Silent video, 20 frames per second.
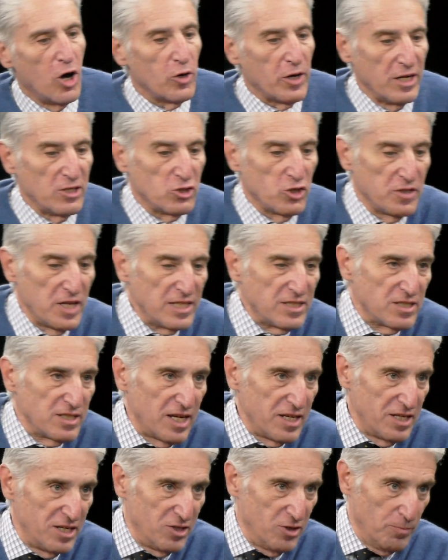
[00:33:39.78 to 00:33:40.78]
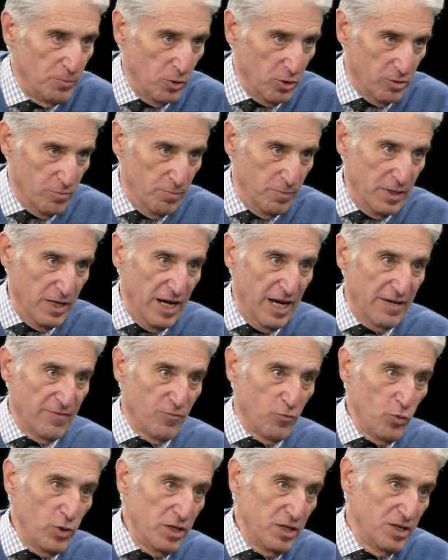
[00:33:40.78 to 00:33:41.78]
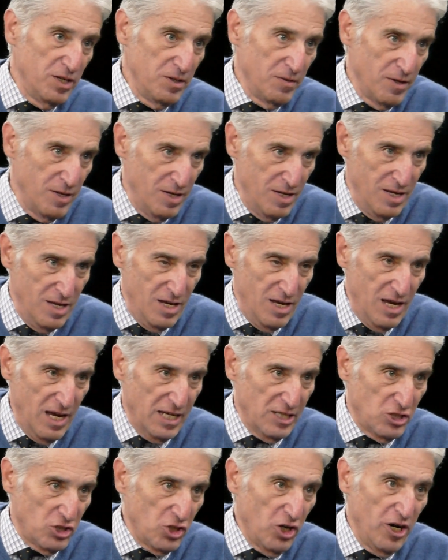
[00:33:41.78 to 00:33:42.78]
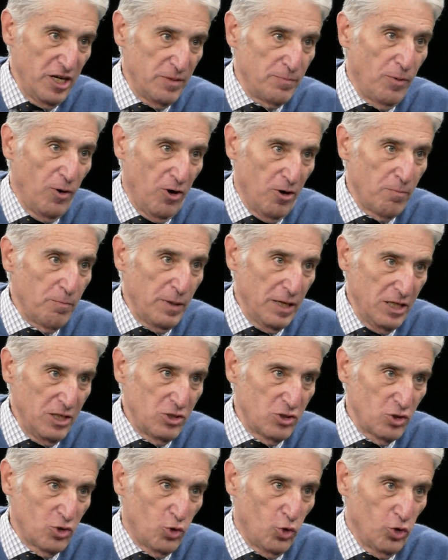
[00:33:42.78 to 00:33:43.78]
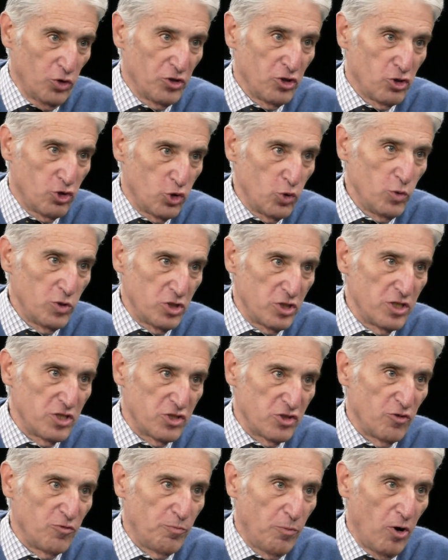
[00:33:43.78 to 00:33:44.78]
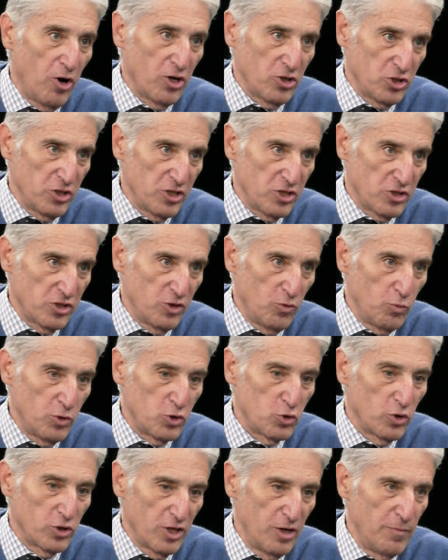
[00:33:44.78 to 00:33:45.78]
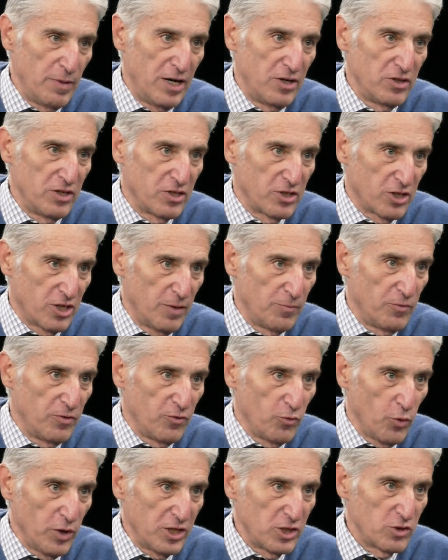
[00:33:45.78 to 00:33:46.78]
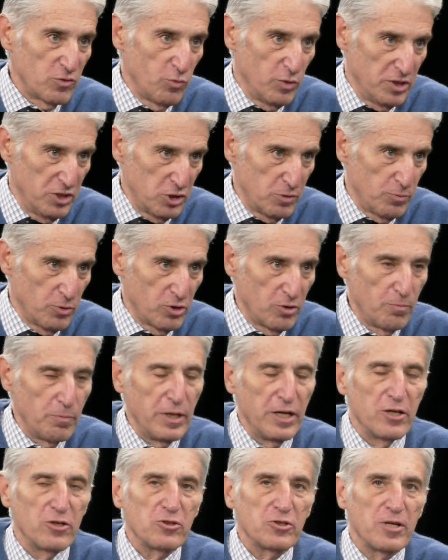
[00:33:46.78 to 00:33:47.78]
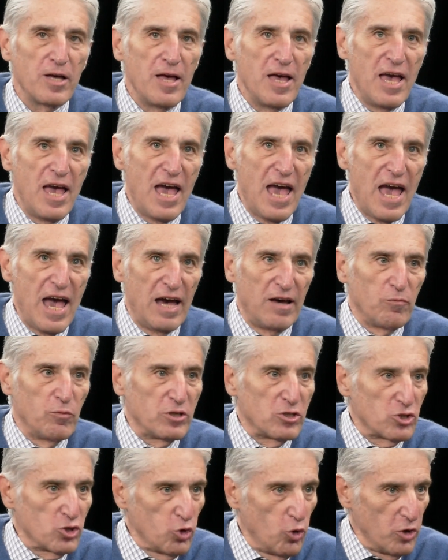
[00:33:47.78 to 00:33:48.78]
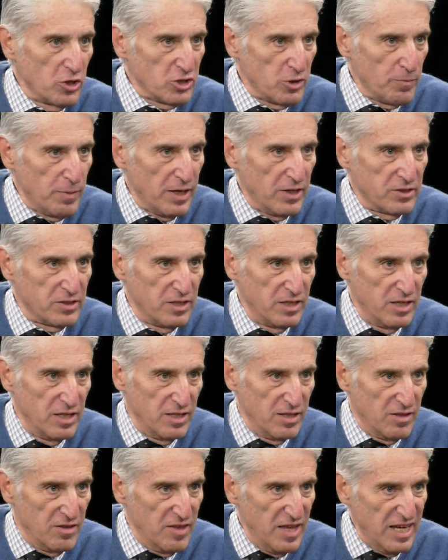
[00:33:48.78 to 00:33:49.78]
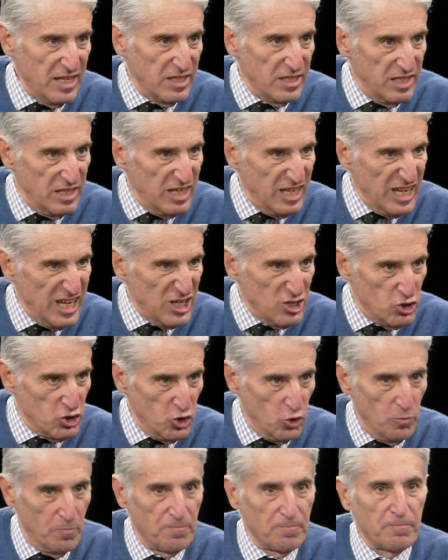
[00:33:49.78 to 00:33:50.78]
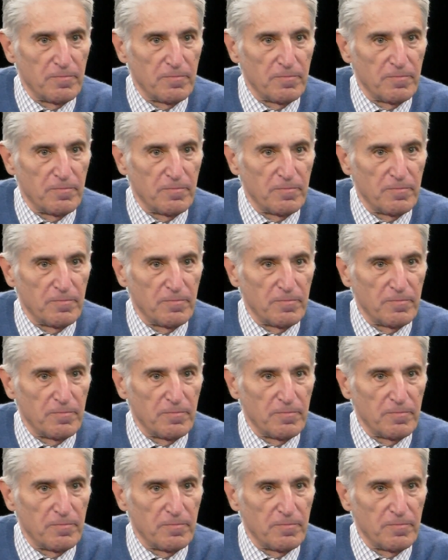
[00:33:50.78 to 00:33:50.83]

Okay, so that's not in the book, but I have written a sidebar piece called The Jewishness of Parkchester, which will come out in a couple of weeks when this book appears, uh, which talks about that issue.